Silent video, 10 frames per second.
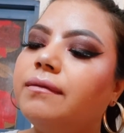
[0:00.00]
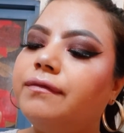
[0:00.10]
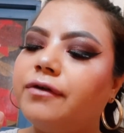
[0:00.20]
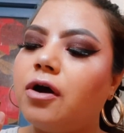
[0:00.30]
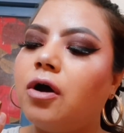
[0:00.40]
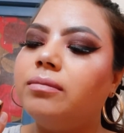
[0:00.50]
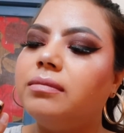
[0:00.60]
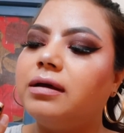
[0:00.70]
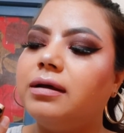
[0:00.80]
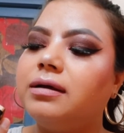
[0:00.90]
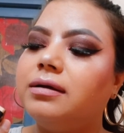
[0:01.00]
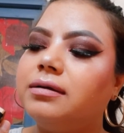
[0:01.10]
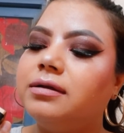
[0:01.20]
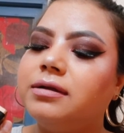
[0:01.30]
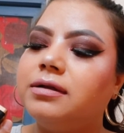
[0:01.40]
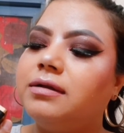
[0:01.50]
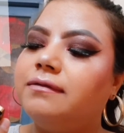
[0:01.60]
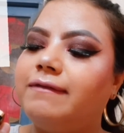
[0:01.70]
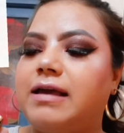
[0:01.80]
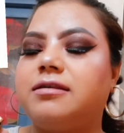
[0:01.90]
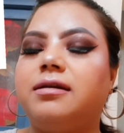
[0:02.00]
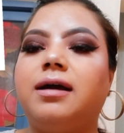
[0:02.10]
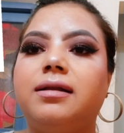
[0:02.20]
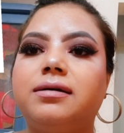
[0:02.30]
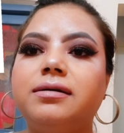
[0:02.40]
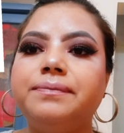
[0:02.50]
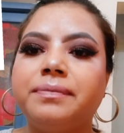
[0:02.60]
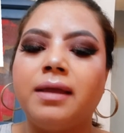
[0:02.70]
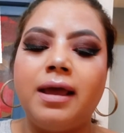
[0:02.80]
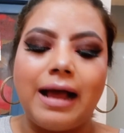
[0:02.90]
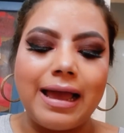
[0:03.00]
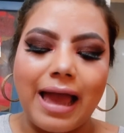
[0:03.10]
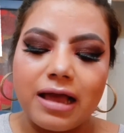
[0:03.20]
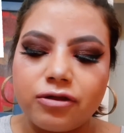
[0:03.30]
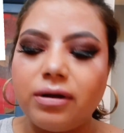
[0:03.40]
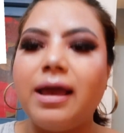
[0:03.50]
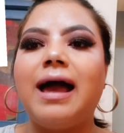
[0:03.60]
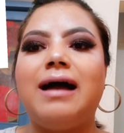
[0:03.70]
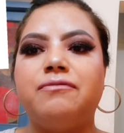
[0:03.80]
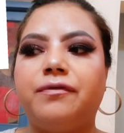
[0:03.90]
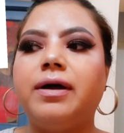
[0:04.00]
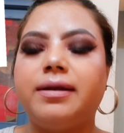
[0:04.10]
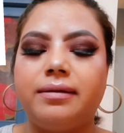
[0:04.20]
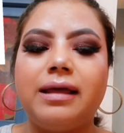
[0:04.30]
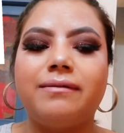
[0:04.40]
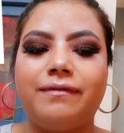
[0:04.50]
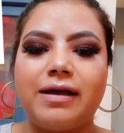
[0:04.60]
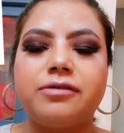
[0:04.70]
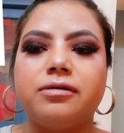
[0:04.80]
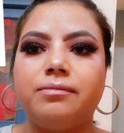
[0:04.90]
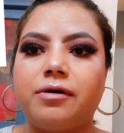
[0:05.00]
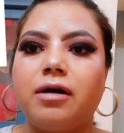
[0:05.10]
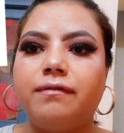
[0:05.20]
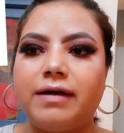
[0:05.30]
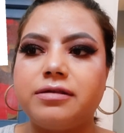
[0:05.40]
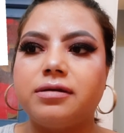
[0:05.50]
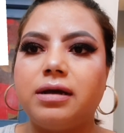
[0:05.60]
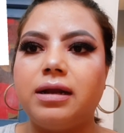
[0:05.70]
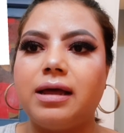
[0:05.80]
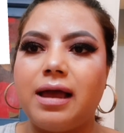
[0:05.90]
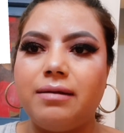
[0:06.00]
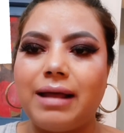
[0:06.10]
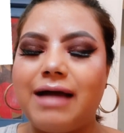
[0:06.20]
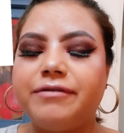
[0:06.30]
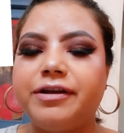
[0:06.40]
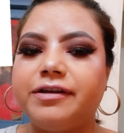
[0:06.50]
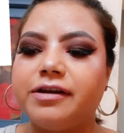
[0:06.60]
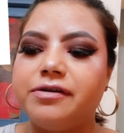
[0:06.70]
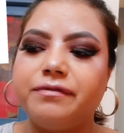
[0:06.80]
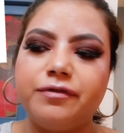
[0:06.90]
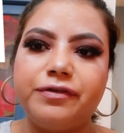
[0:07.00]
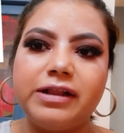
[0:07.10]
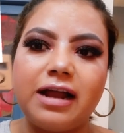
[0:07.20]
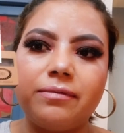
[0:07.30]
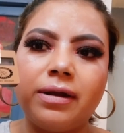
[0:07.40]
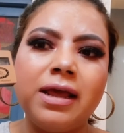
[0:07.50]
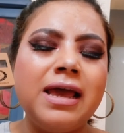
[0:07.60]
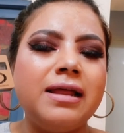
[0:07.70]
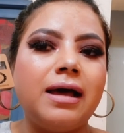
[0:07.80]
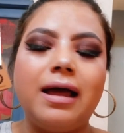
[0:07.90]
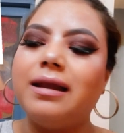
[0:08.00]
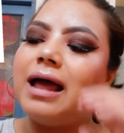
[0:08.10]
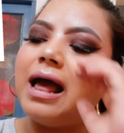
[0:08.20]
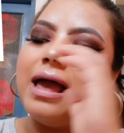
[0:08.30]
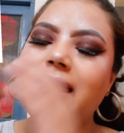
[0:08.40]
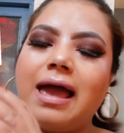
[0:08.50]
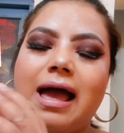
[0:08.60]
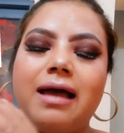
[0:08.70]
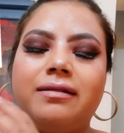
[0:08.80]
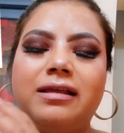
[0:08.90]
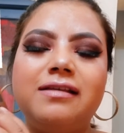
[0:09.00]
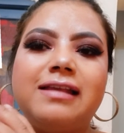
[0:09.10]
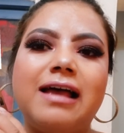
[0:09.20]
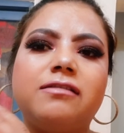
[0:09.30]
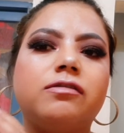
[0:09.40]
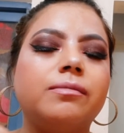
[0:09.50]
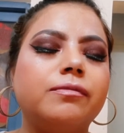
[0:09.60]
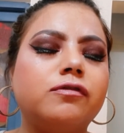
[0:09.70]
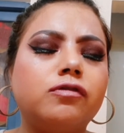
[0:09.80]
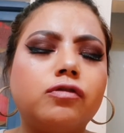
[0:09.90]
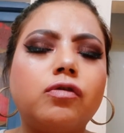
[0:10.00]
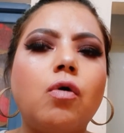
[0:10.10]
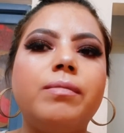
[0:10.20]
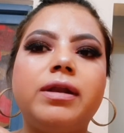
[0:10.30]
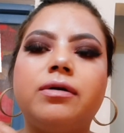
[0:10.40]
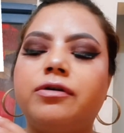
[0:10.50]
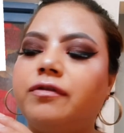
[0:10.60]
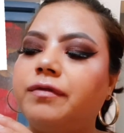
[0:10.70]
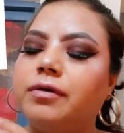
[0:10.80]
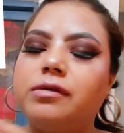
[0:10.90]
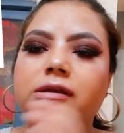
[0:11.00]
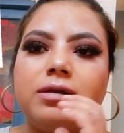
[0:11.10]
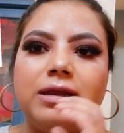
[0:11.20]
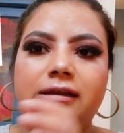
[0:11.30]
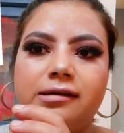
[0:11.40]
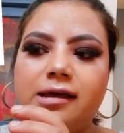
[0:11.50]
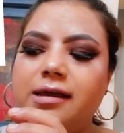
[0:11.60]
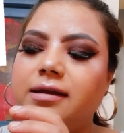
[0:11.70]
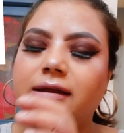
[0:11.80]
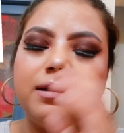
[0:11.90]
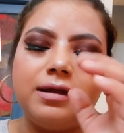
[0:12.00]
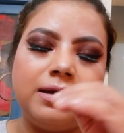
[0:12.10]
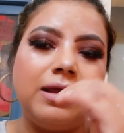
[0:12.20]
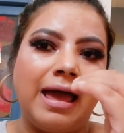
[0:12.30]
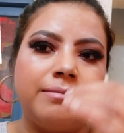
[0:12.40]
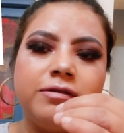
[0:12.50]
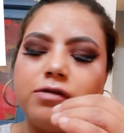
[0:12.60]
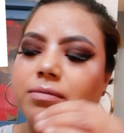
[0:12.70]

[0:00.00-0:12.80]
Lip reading: from Fashion Color. I actually have one like Fashion Brow Fashion Color. I'll have a detailed review for that one. And I have, this has so many good reviews in internet, in Amazon